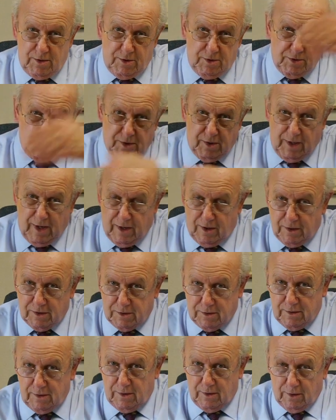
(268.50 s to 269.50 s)
So now
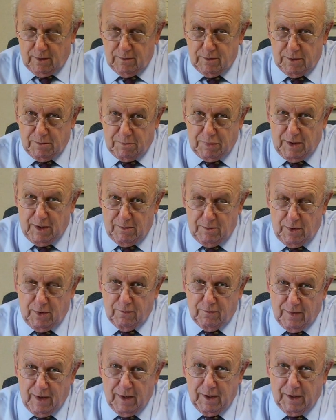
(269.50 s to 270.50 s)
you're
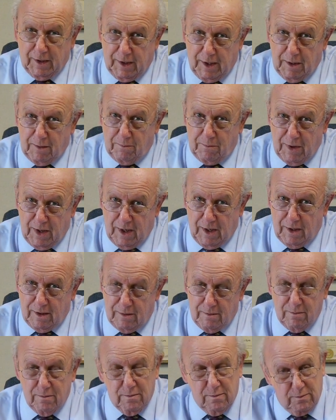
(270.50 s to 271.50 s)
finally getting
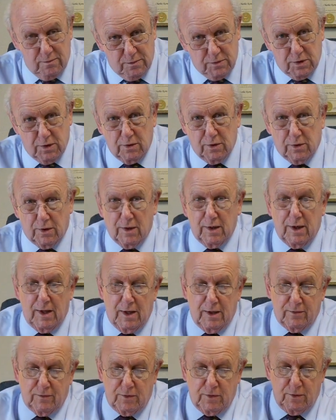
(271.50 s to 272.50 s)
paid, so you're going to
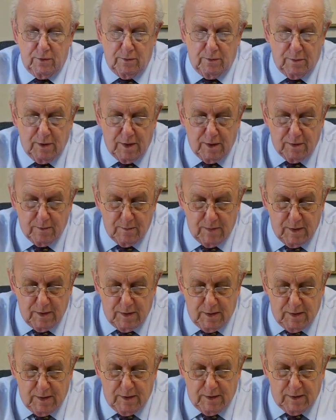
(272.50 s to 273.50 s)
have to
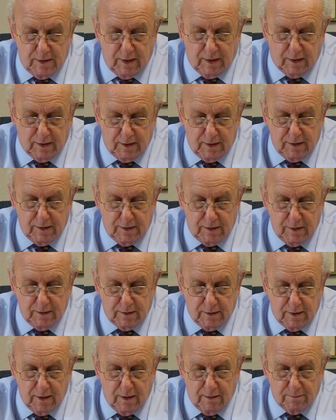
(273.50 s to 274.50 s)
take it into
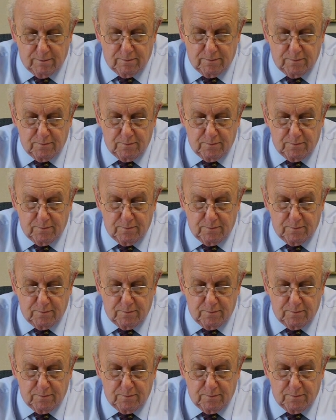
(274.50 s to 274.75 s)
income.